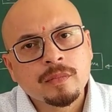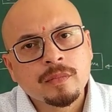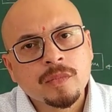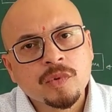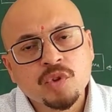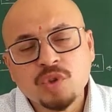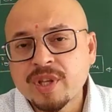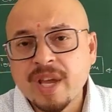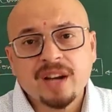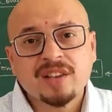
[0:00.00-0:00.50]

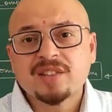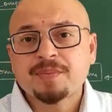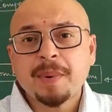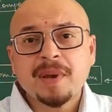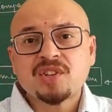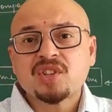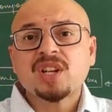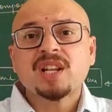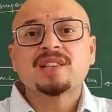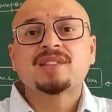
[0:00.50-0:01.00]
So they are
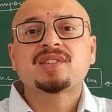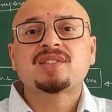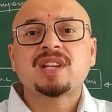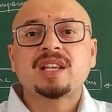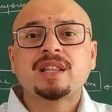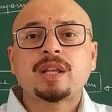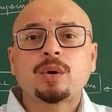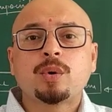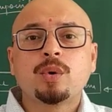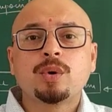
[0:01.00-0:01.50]
specialists
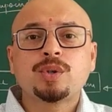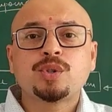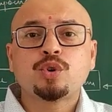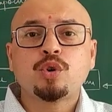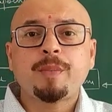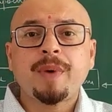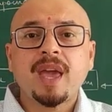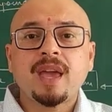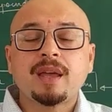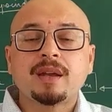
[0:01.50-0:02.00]
in their own
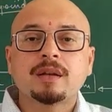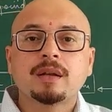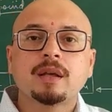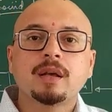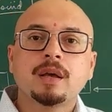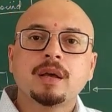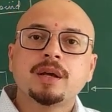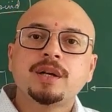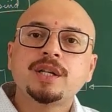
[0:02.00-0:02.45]
domain.